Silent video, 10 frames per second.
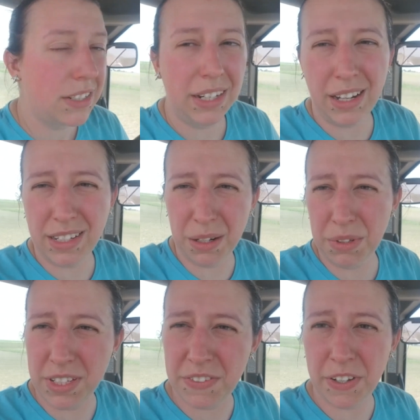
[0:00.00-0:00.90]
to get done
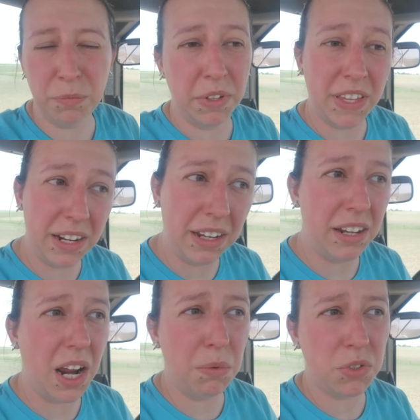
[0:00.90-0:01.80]
with this field. But then
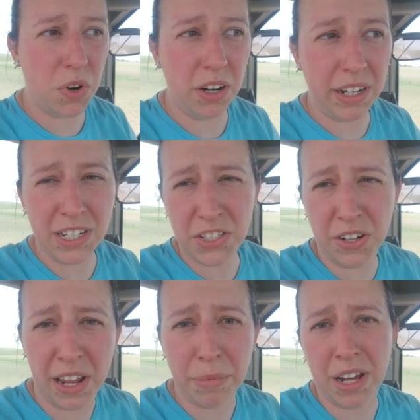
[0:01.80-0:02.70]
again, I was wrong
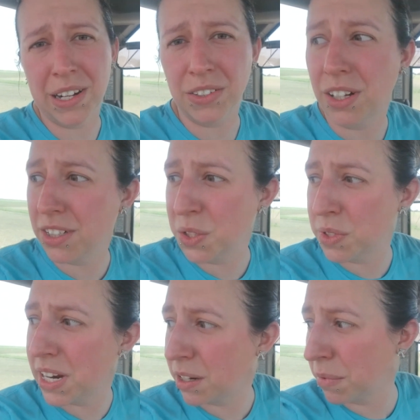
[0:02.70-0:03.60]
yesterday about how long this would
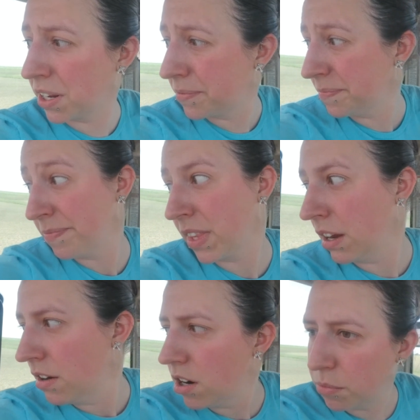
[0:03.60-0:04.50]
take me.
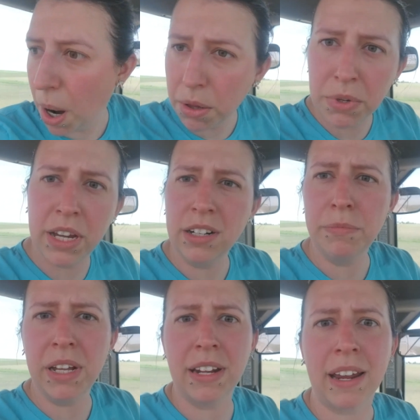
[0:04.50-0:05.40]
Probably be here till
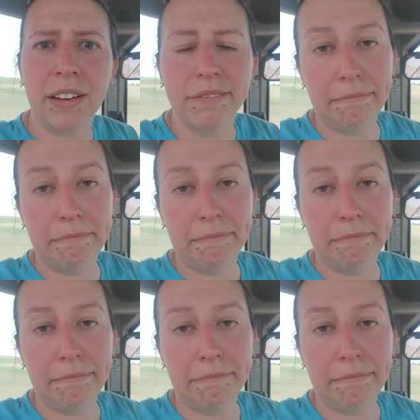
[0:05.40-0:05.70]
midnight.